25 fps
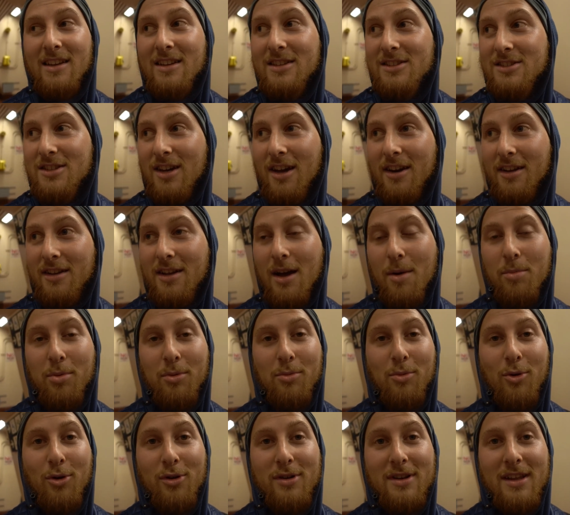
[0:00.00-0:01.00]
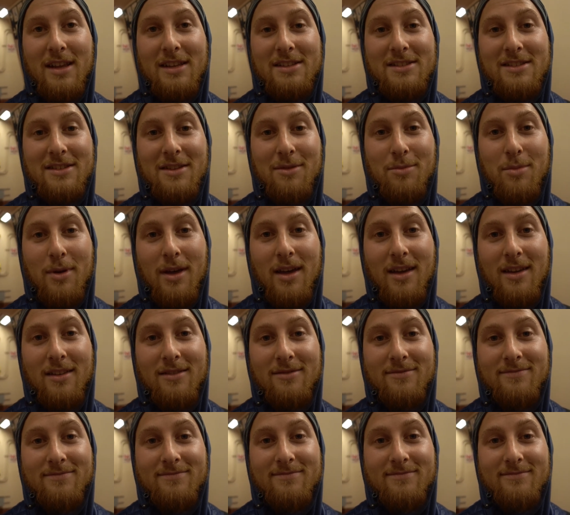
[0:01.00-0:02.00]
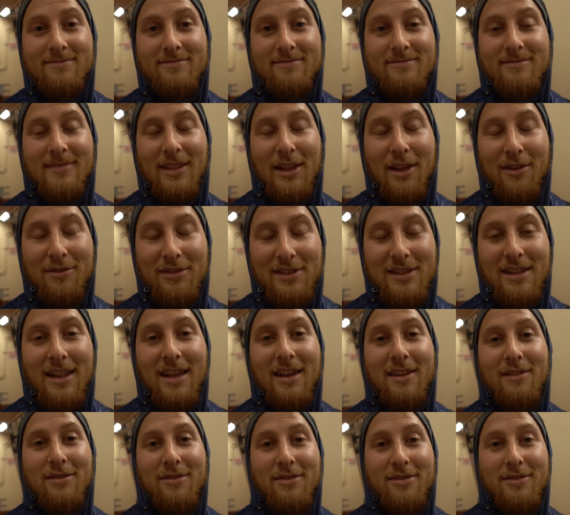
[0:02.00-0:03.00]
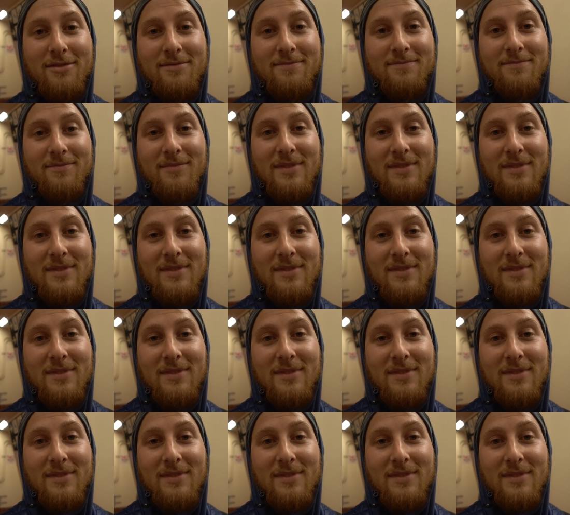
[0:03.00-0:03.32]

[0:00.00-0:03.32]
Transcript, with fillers: Just got a couple more days in the Bay. Love and life.